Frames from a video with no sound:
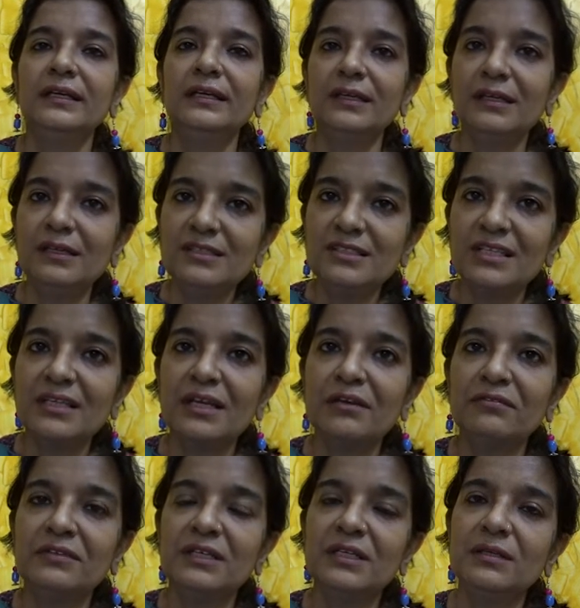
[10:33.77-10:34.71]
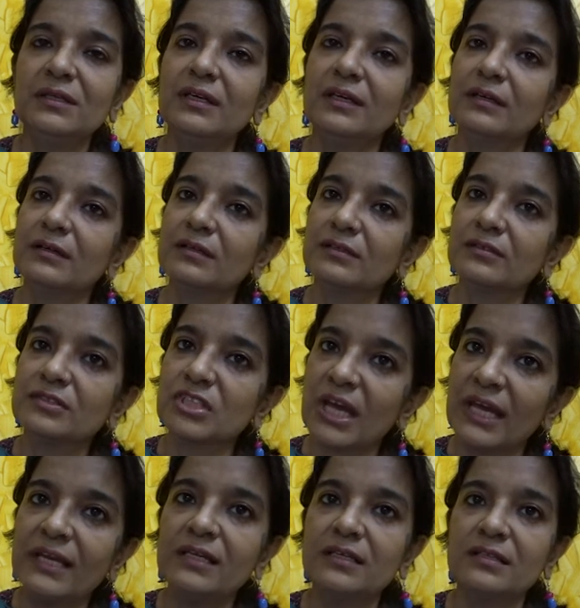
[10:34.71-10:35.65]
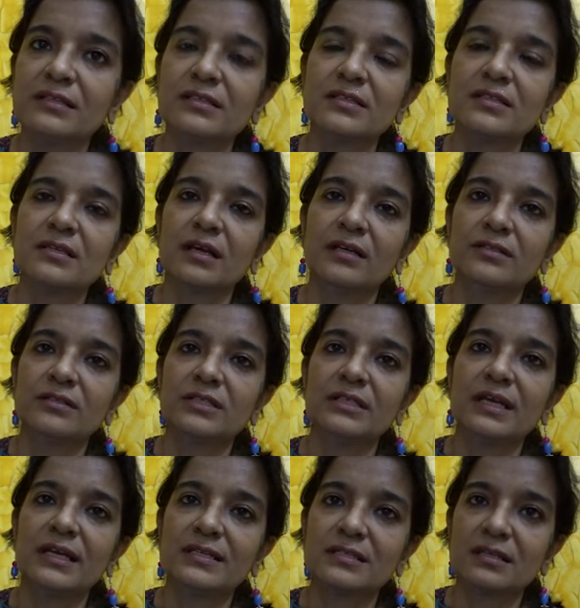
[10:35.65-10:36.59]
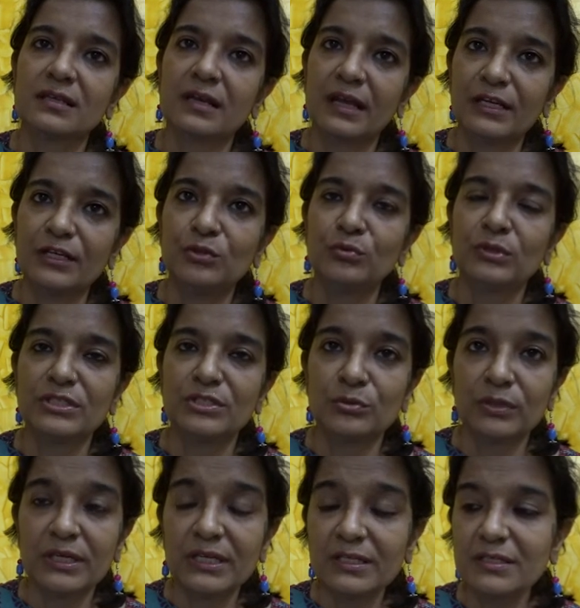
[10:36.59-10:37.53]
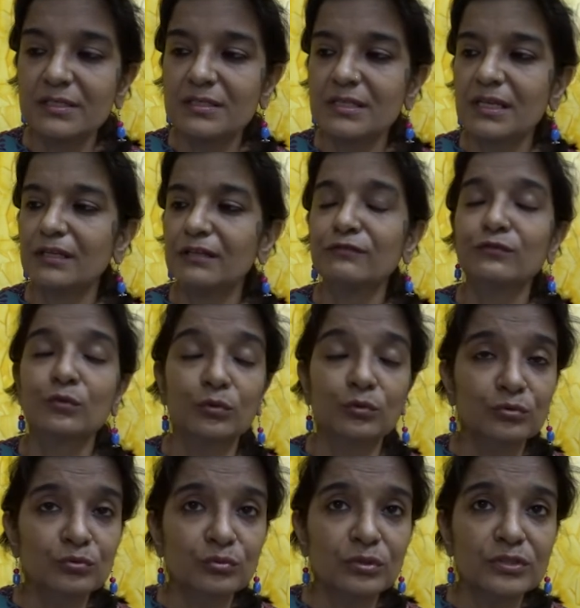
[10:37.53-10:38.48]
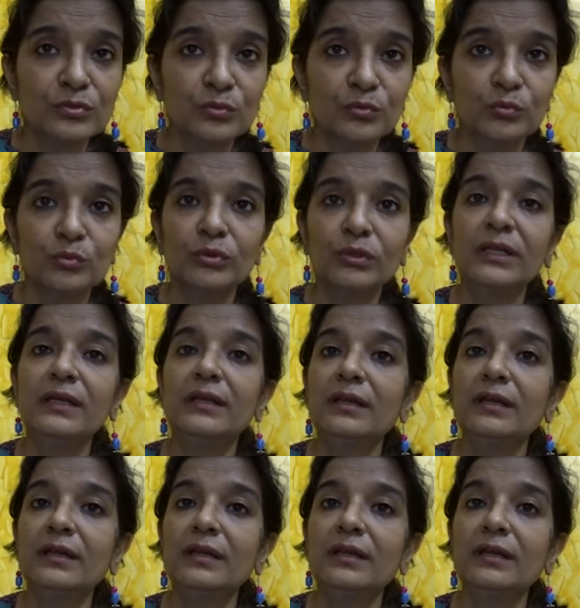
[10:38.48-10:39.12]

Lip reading: Each and every child in this country has the right to educate itself, go to a school,